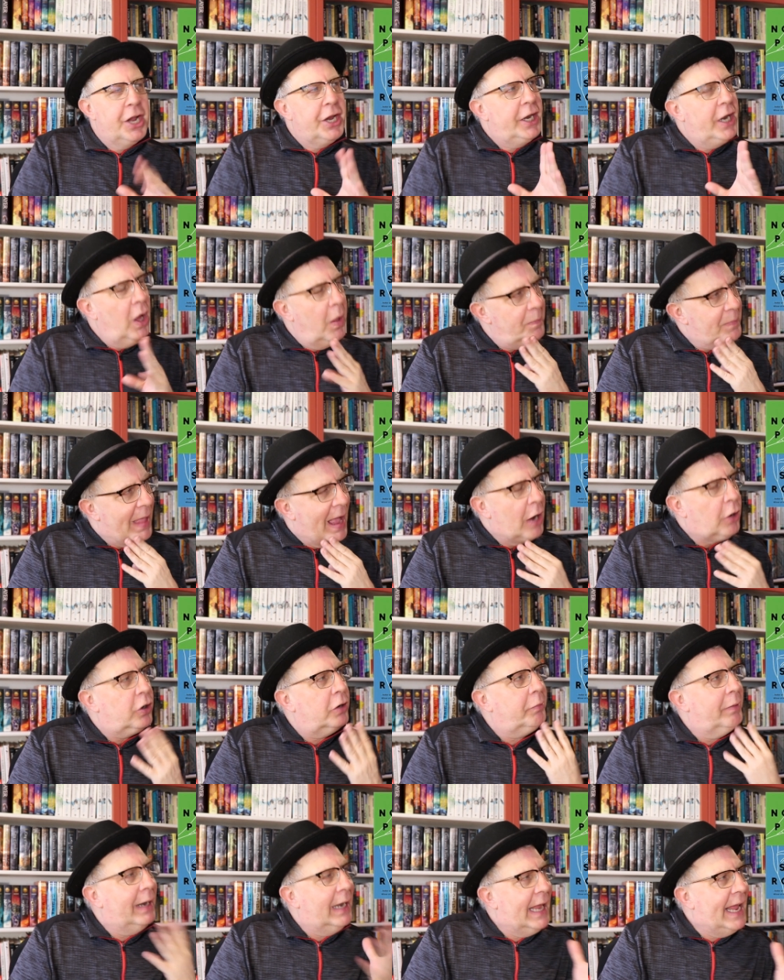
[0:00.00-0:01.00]
You know, I
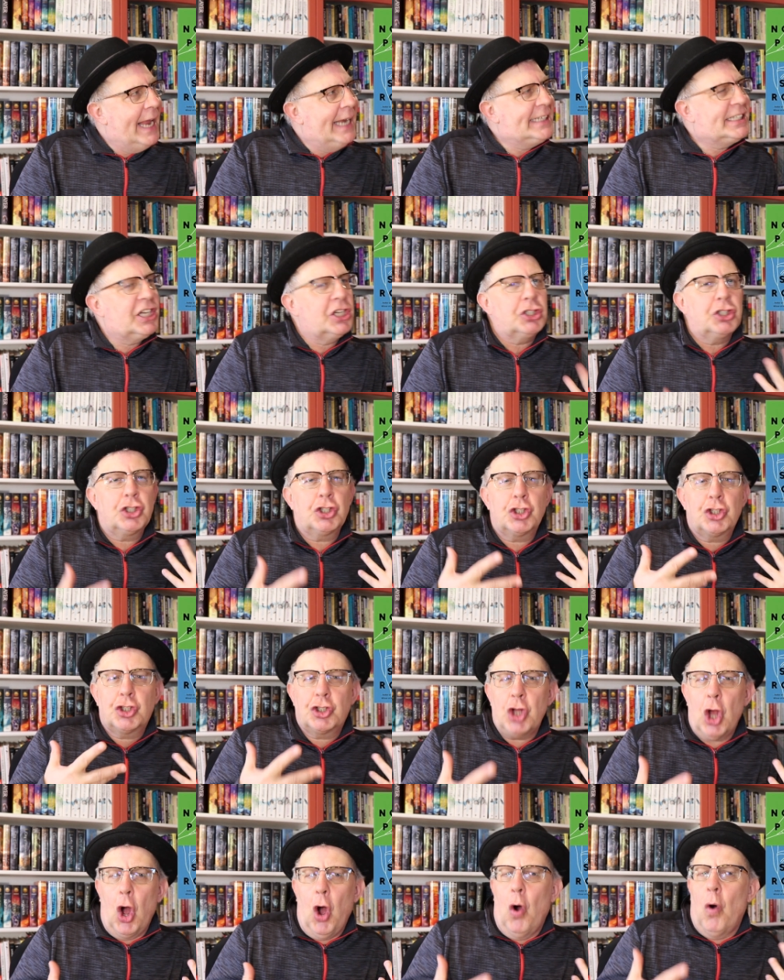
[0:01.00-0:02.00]
could relate to
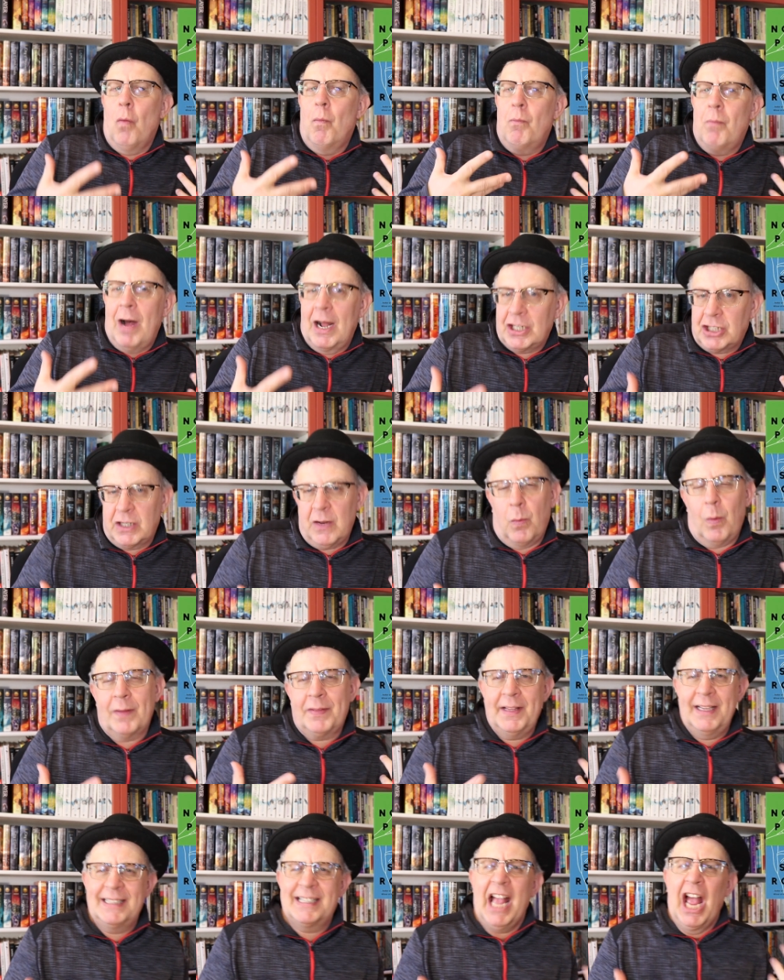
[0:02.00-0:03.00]
so much of
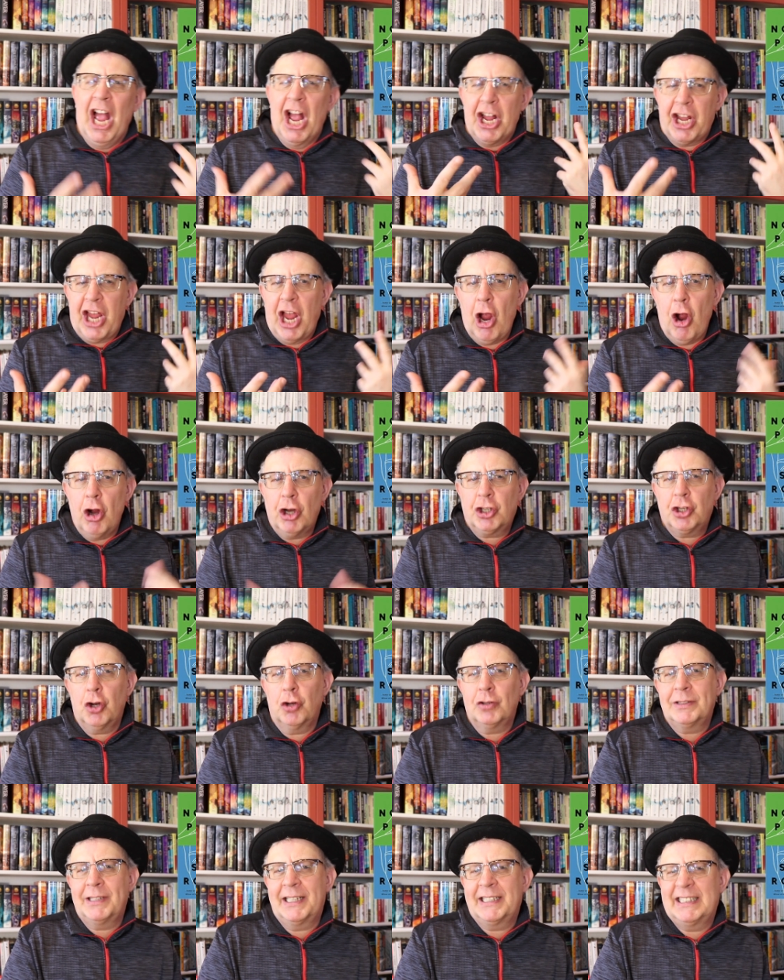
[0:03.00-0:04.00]
what these
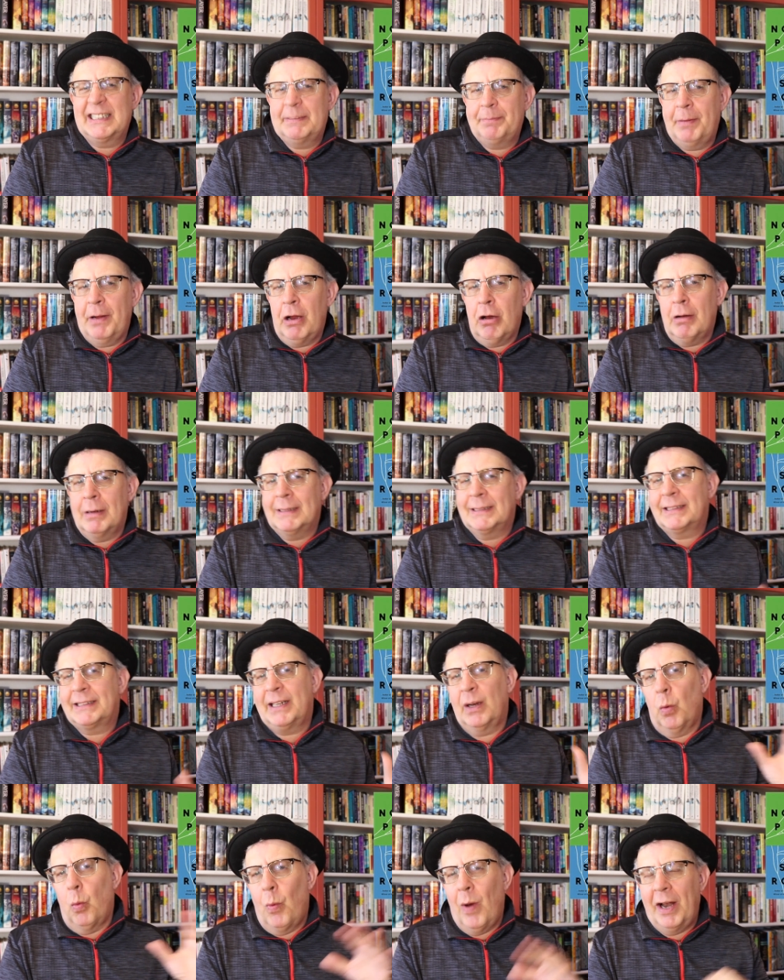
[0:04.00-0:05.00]
characters
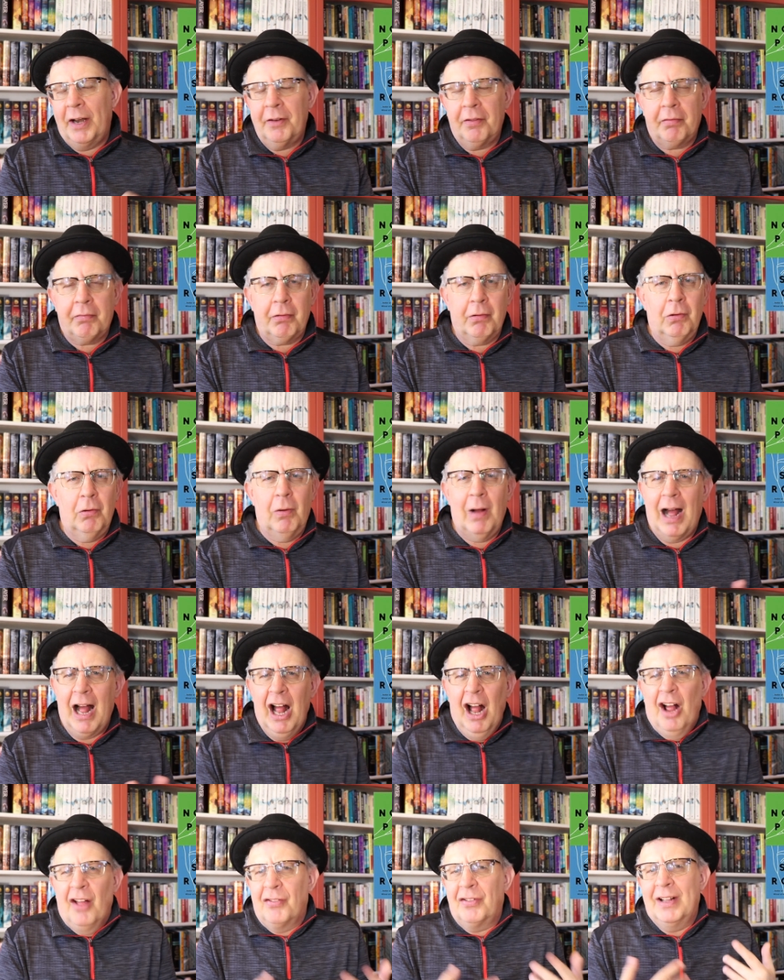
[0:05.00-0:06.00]
experienced and went through, uh,
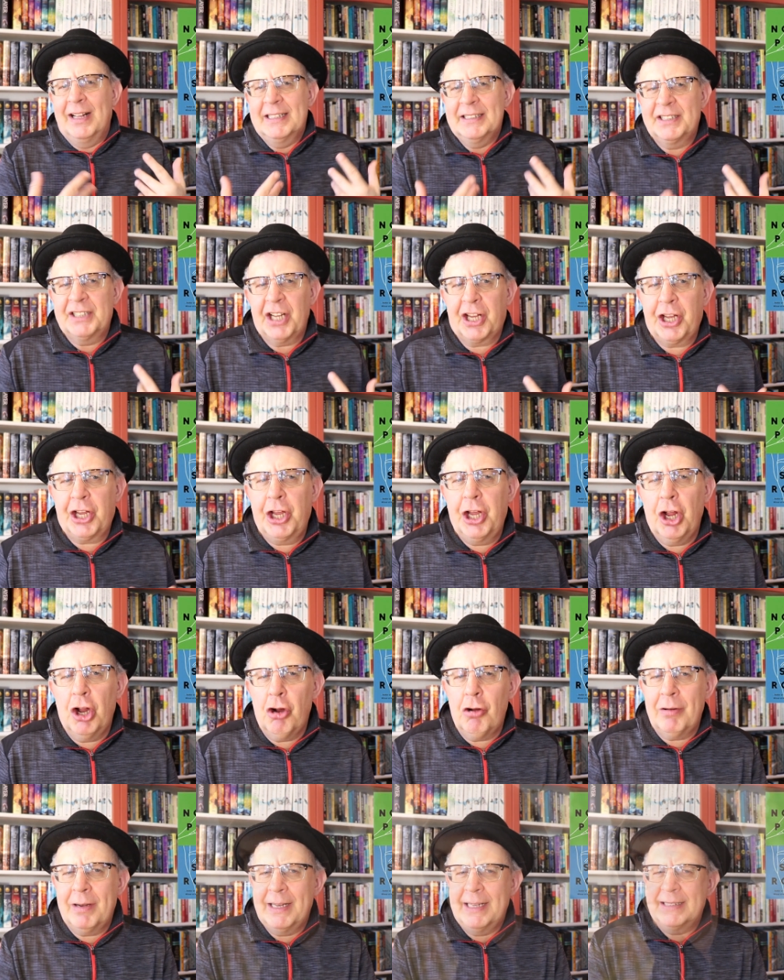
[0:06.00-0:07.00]
the
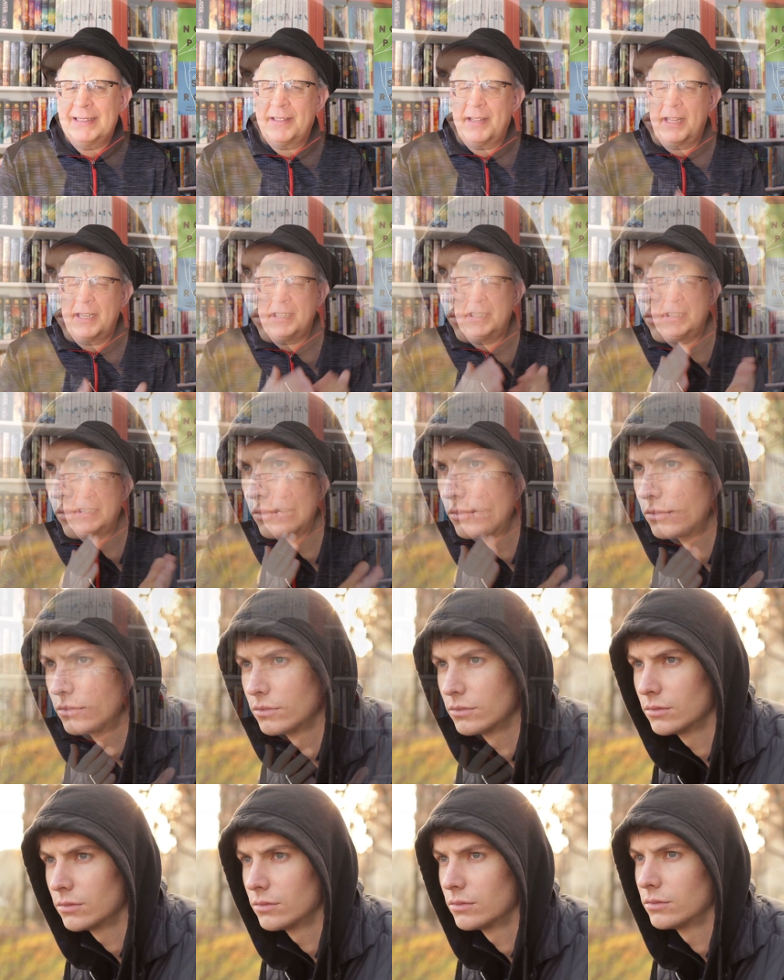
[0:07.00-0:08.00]
insecurities, the
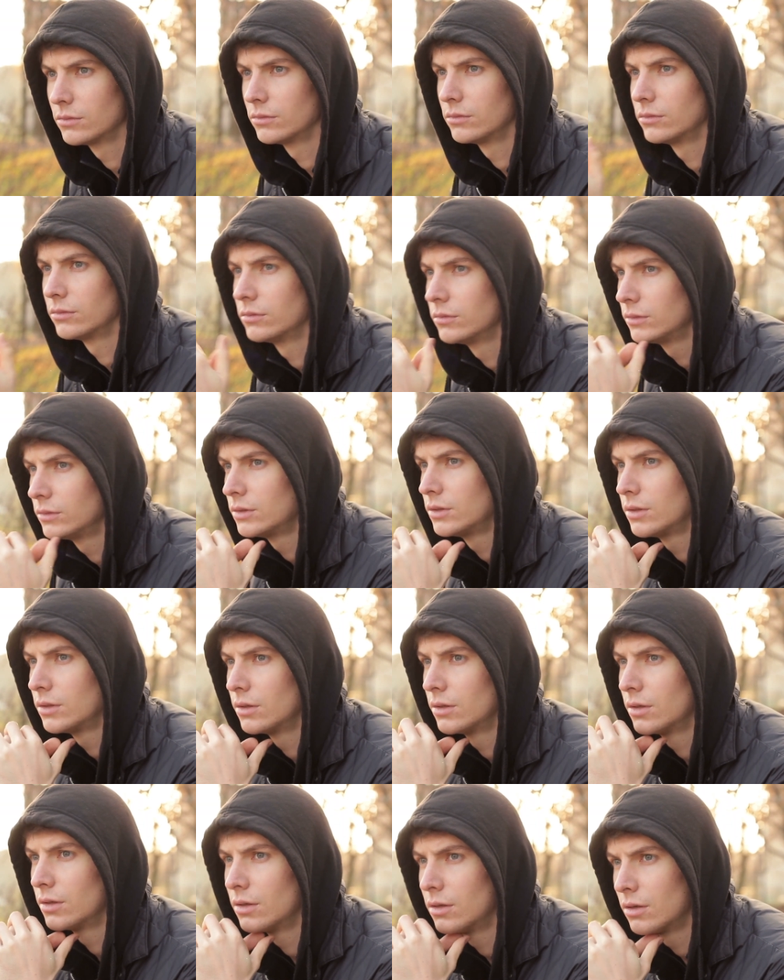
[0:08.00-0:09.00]
doubt, the uh,
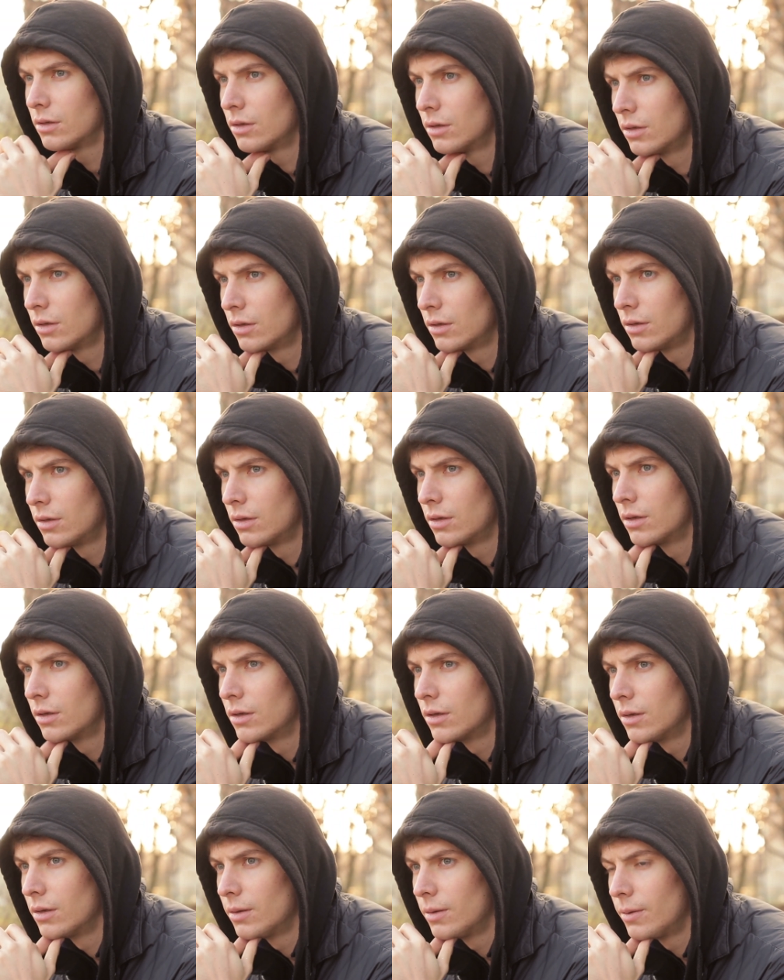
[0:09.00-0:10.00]

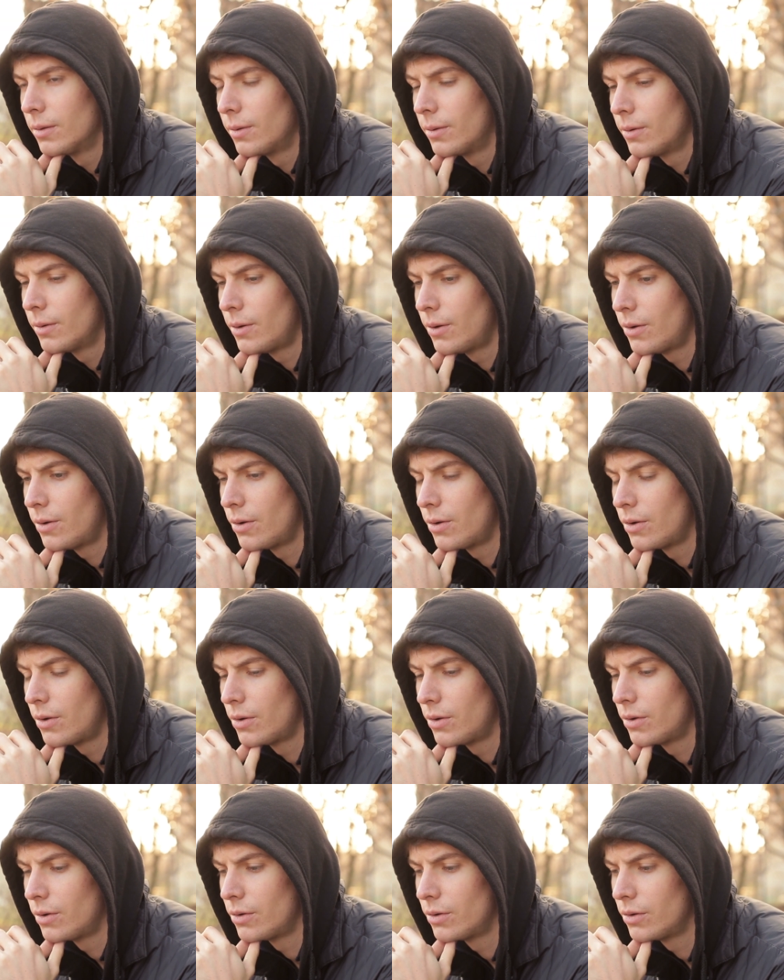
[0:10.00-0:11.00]
self-involvement, the,
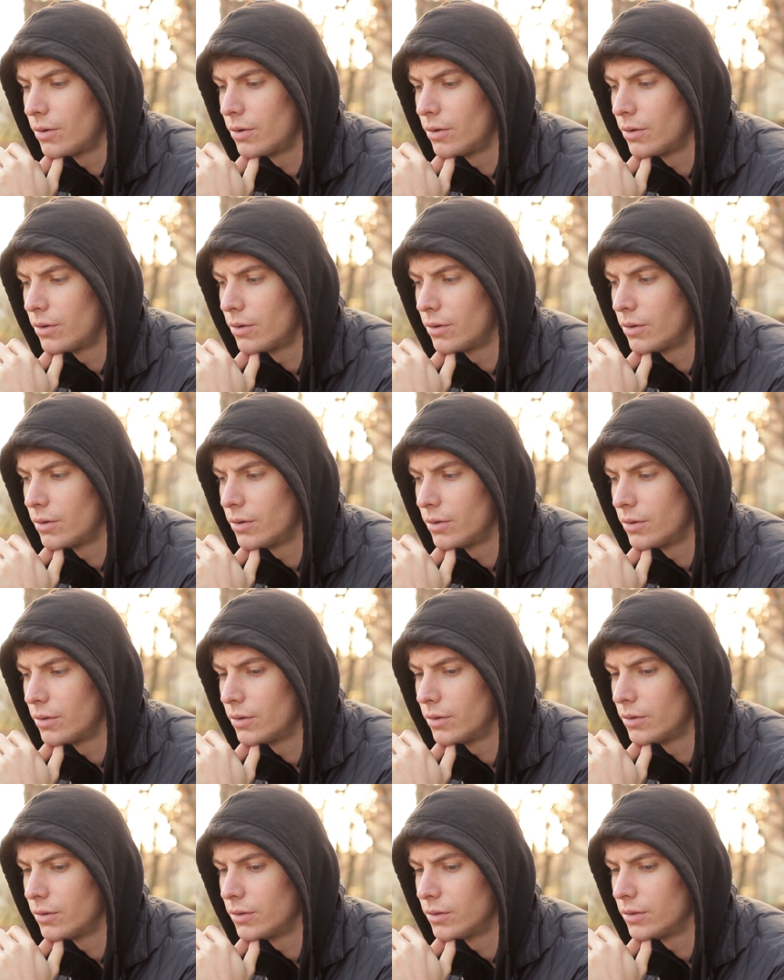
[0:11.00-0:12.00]
the feelings of being
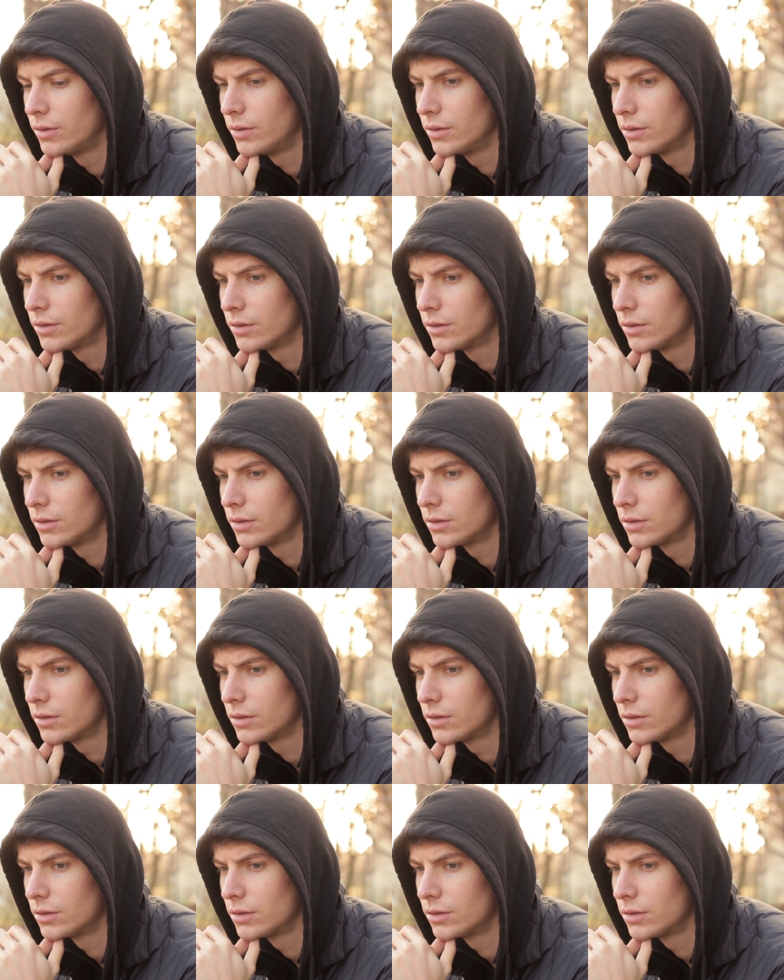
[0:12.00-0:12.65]
lost,